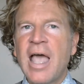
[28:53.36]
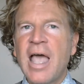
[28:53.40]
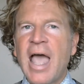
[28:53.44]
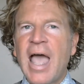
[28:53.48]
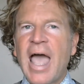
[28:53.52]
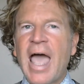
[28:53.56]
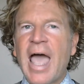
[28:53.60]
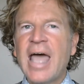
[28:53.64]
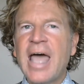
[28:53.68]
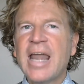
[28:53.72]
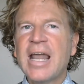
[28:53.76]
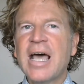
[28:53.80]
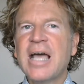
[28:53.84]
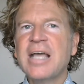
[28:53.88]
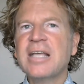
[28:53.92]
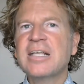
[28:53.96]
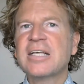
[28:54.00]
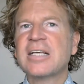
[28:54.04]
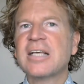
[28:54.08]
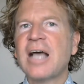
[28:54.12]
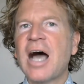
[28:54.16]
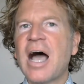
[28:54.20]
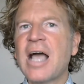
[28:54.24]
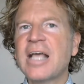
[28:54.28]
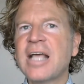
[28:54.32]
And I
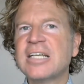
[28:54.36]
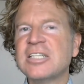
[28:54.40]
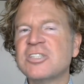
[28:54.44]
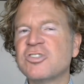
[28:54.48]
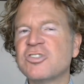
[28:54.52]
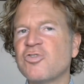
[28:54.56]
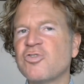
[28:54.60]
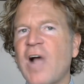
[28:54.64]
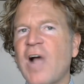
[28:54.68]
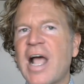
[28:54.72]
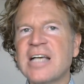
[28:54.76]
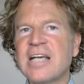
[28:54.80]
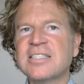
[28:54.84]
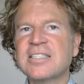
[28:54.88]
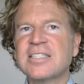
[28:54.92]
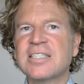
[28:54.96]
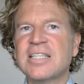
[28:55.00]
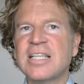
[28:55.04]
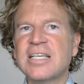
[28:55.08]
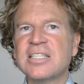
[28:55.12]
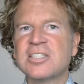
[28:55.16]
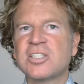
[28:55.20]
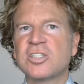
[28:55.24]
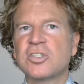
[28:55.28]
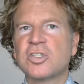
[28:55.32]
contrast
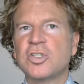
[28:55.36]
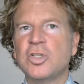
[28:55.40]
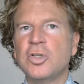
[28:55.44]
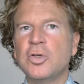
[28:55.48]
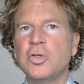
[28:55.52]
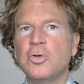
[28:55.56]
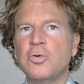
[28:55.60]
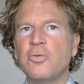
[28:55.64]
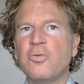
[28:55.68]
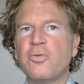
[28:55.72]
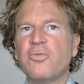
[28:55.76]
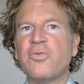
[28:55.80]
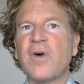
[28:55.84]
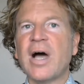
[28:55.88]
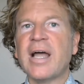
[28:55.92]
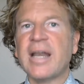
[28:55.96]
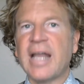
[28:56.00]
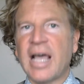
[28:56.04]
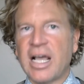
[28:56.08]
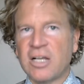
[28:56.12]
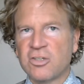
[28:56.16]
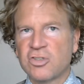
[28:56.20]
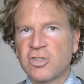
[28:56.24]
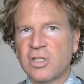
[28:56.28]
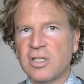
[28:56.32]
this to
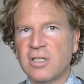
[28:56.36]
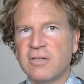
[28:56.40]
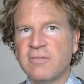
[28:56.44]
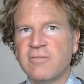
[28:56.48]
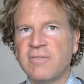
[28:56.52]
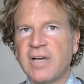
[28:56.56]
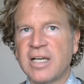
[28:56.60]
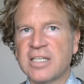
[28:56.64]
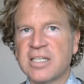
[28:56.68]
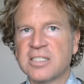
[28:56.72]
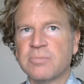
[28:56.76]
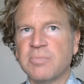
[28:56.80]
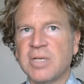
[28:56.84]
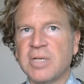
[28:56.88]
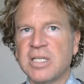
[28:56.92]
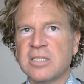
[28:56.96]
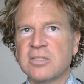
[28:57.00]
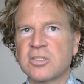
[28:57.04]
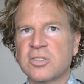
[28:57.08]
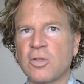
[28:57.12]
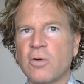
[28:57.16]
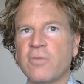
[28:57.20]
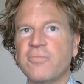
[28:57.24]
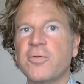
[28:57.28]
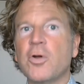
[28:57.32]
financial
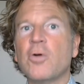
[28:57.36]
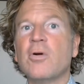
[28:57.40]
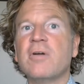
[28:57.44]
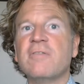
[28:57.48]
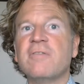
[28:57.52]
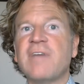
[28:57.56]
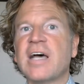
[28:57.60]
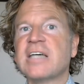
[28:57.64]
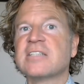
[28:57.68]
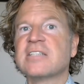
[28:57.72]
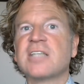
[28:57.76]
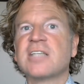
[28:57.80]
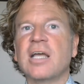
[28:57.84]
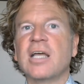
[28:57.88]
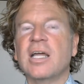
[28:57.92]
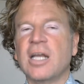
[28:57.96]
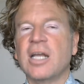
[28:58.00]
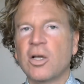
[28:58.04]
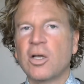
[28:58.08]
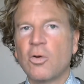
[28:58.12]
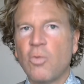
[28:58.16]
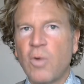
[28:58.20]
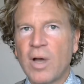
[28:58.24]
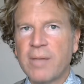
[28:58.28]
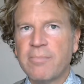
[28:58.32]
investments. So if you're investing in
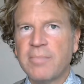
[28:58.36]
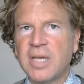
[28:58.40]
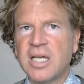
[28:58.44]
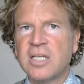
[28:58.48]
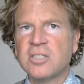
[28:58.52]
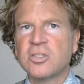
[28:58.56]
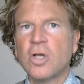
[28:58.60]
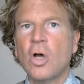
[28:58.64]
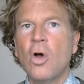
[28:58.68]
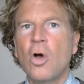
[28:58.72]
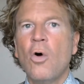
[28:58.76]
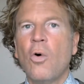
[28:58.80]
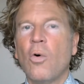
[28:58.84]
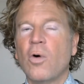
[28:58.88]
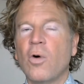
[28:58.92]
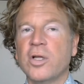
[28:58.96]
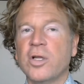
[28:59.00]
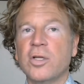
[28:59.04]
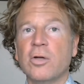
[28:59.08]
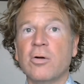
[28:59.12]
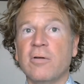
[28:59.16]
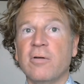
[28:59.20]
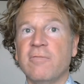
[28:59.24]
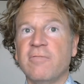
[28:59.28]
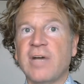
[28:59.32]
equipment, or
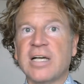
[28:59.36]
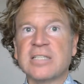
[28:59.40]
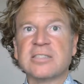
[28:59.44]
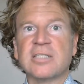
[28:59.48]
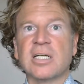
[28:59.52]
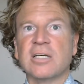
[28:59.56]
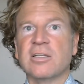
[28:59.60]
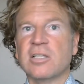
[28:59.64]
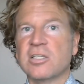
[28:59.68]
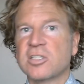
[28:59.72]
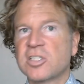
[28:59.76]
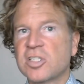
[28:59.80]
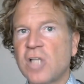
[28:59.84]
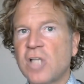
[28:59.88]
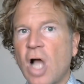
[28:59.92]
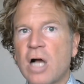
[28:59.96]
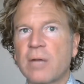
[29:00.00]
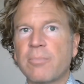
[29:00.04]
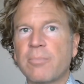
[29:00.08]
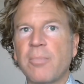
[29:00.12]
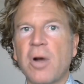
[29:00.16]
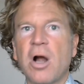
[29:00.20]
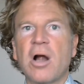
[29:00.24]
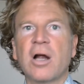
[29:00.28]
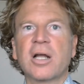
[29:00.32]
you're investing in the
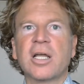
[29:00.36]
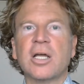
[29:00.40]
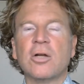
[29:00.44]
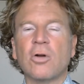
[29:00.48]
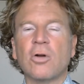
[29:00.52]
stock market or